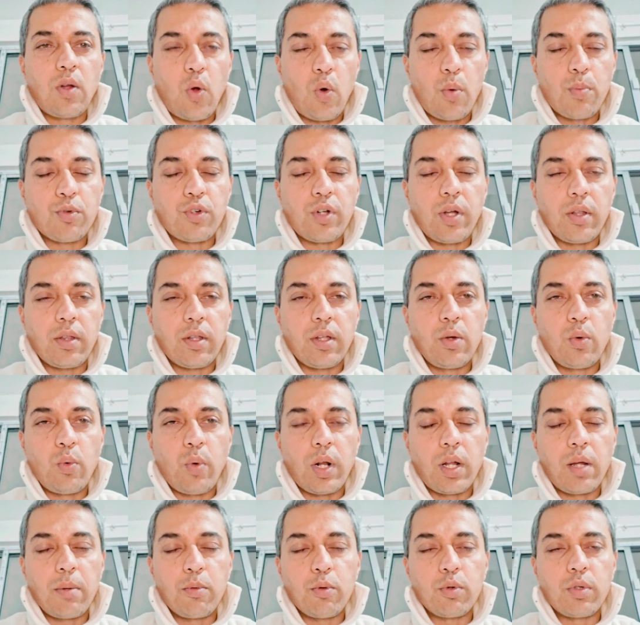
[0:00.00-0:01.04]
Om Shanti,
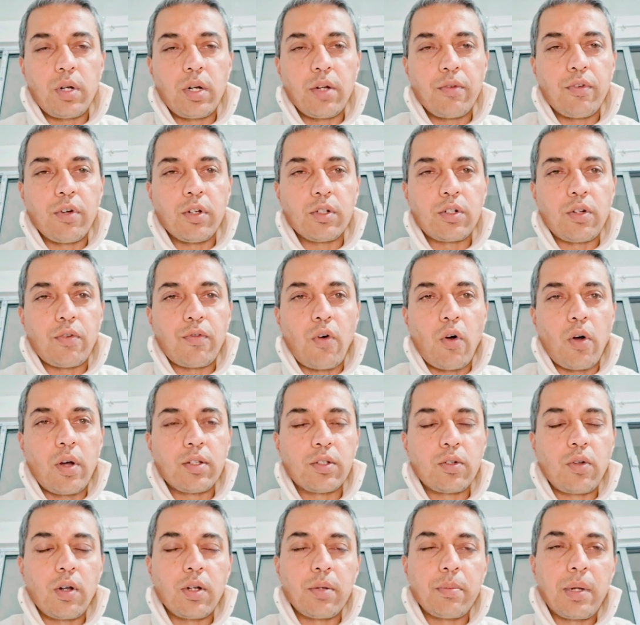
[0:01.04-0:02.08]
welcome to 31st of
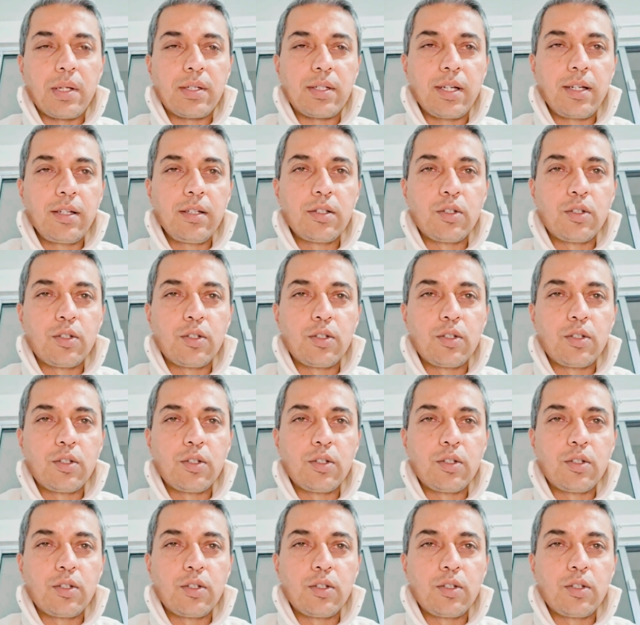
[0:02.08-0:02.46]
August Guru Blessing.